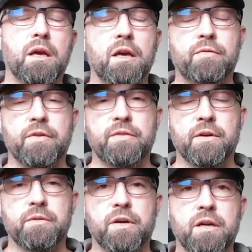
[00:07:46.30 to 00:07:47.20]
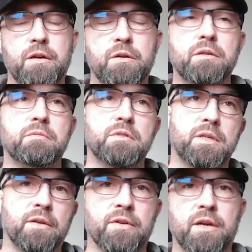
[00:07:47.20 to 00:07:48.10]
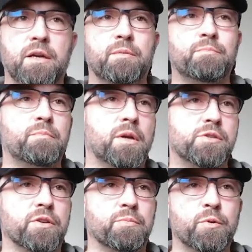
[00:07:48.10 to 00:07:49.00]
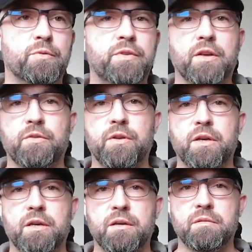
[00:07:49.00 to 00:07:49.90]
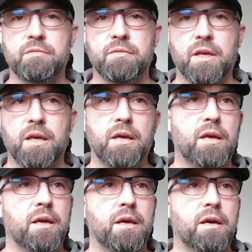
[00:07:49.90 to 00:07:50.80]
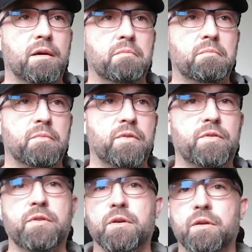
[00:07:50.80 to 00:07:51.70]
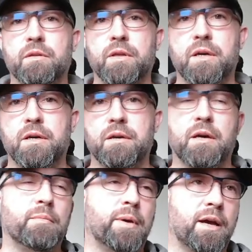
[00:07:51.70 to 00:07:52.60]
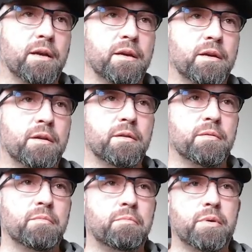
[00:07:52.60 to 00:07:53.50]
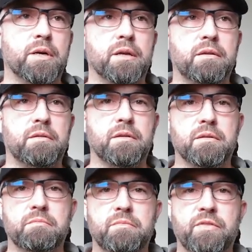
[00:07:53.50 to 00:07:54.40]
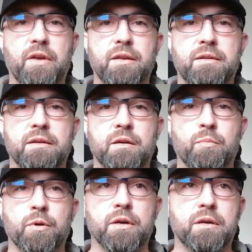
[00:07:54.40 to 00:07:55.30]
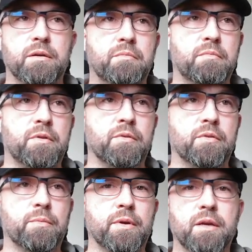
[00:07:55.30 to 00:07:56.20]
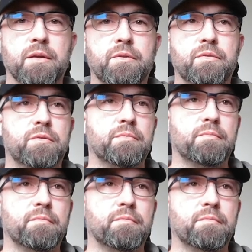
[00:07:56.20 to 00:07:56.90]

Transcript: If I sound tired, it's because I am. I just moved yesterday. Still unpacking, but decided to take a break, do something else.